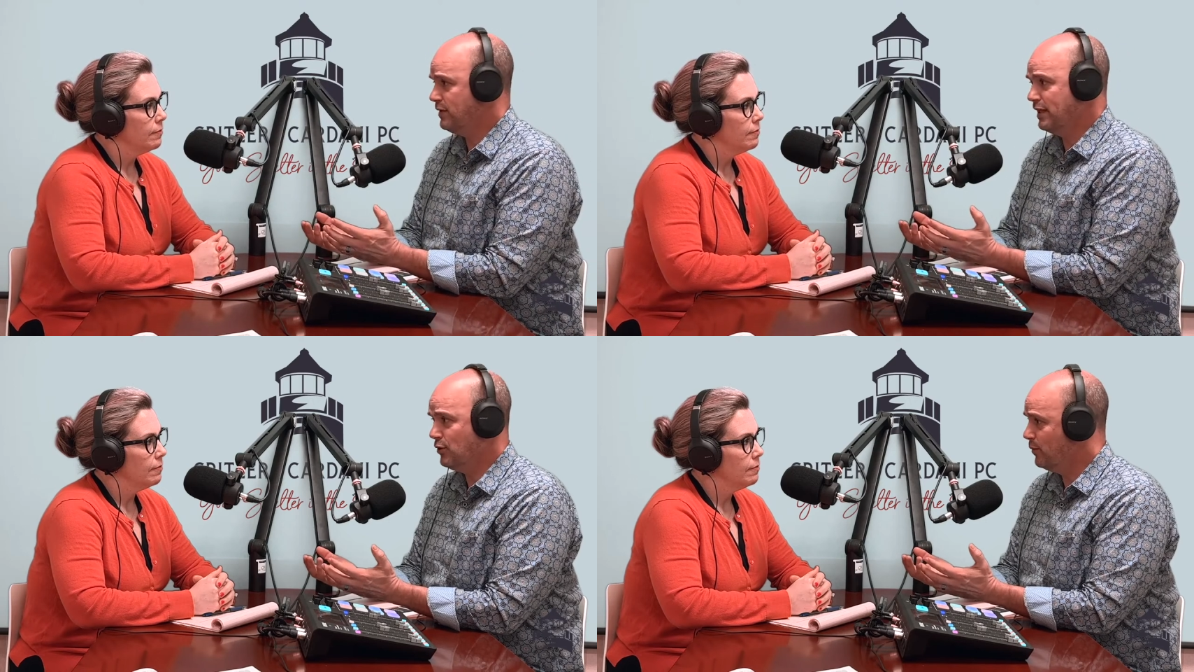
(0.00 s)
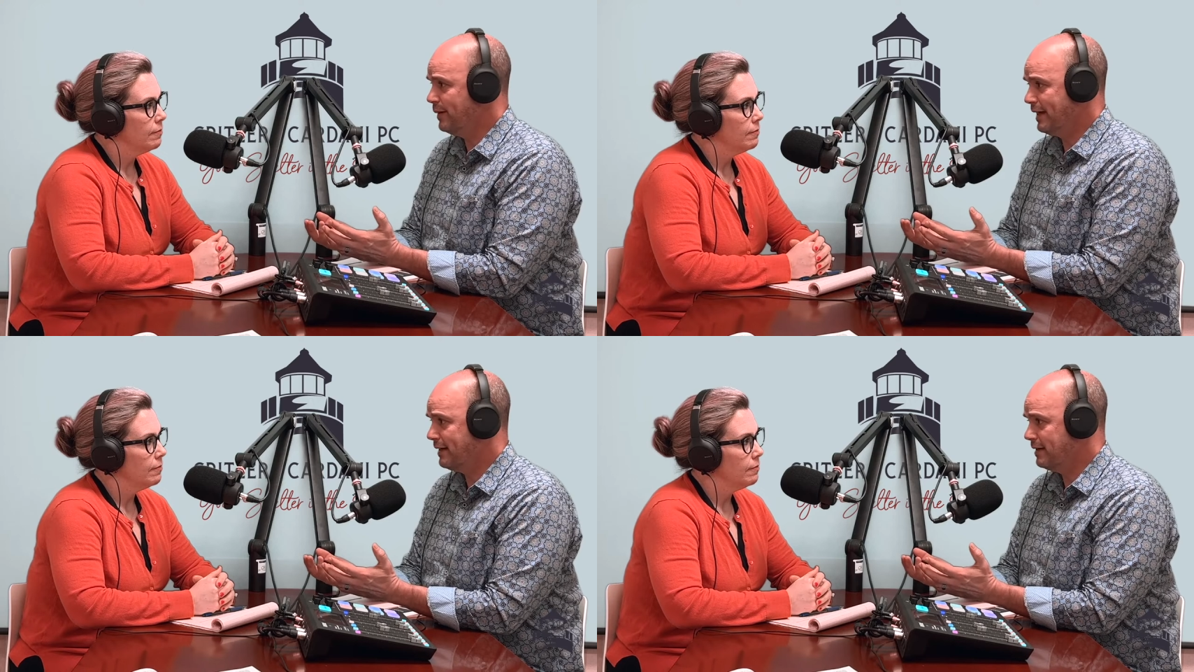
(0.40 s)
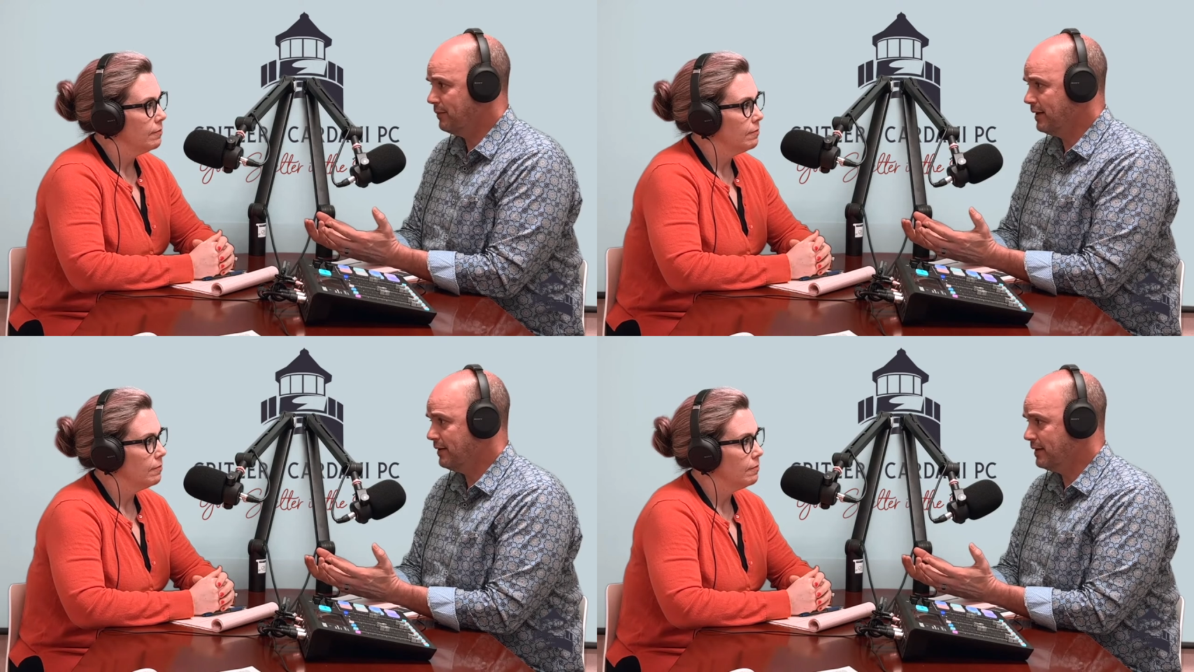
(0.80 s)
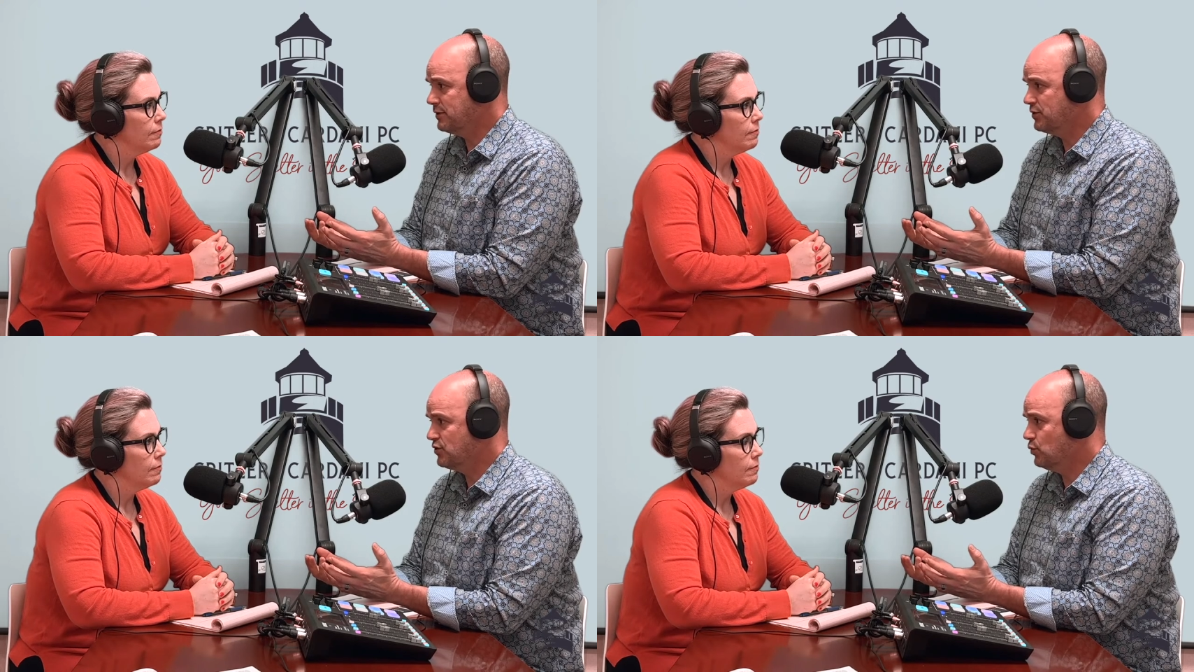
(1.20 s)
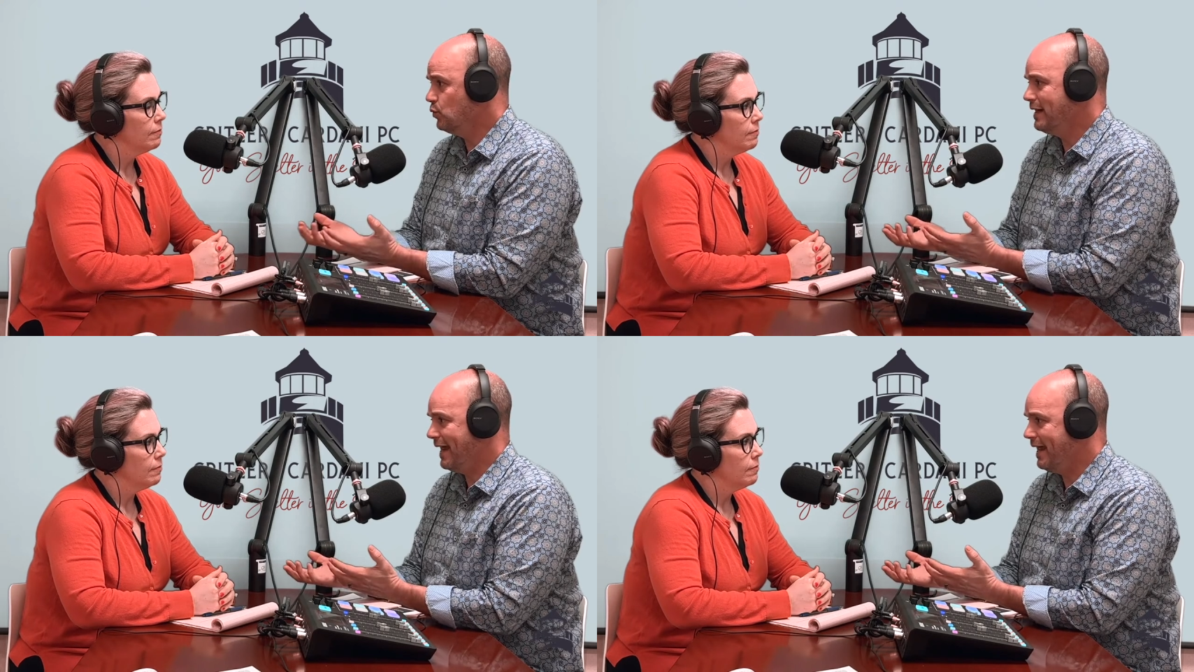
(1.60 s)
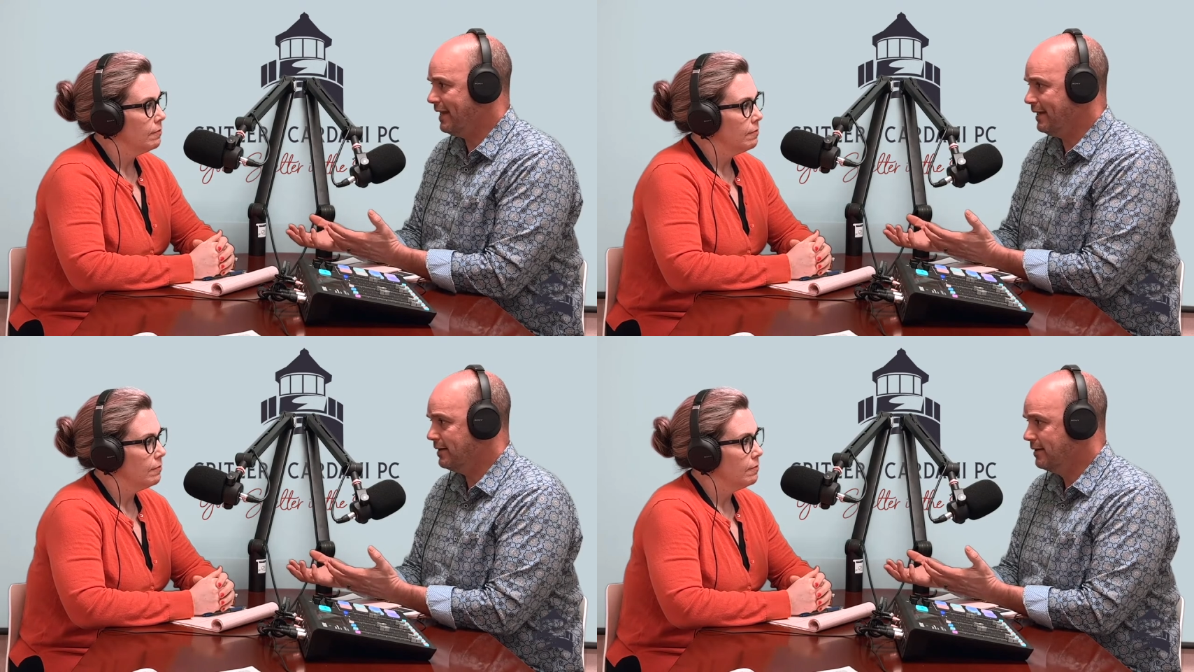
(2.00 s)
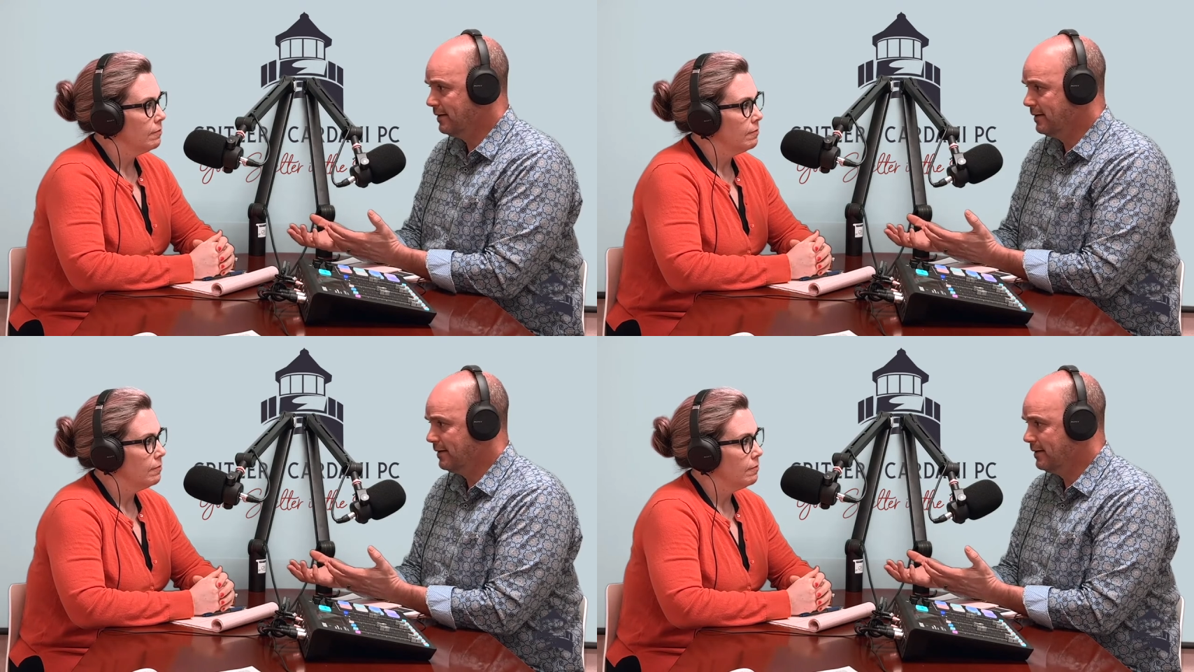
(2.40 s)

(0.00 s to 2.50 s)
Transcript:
Speaker 1: that you abandoned the marriage. To what end?